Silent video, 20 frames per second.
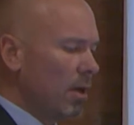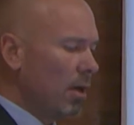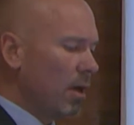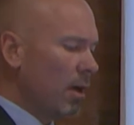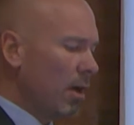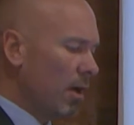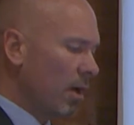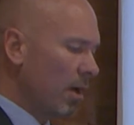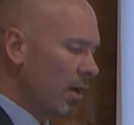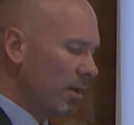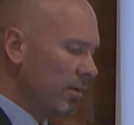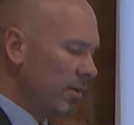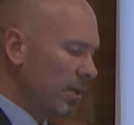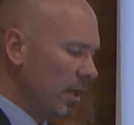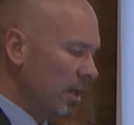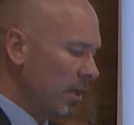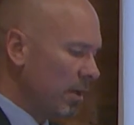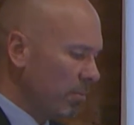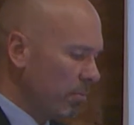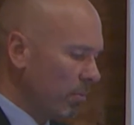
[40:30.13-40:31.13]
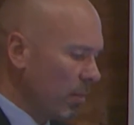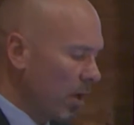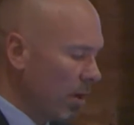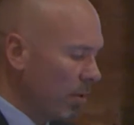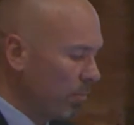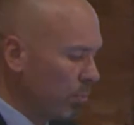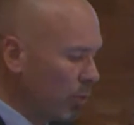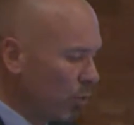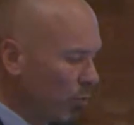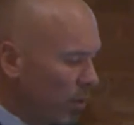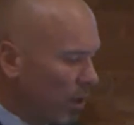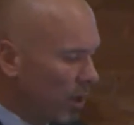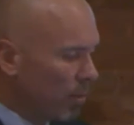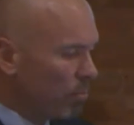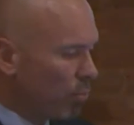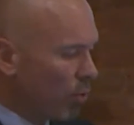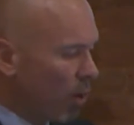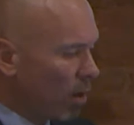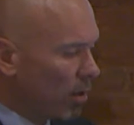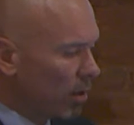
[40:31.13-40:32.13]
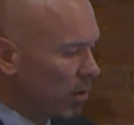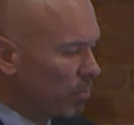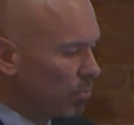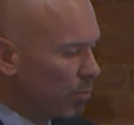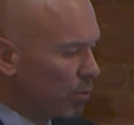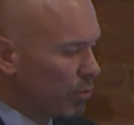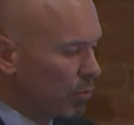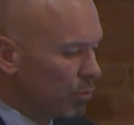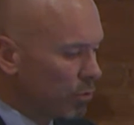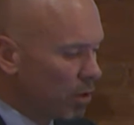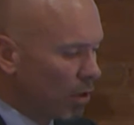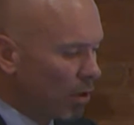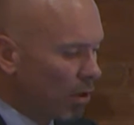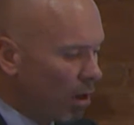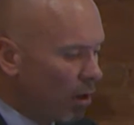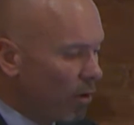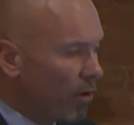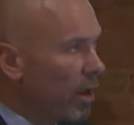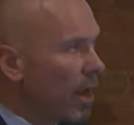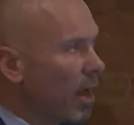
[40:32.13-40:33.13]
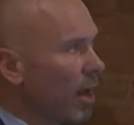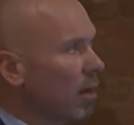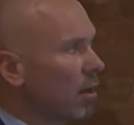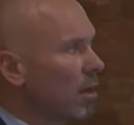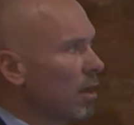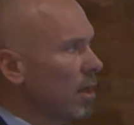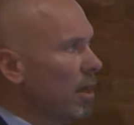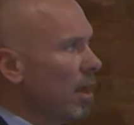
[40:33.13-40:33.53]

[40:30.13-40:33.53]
the beauty product producer L'Oreal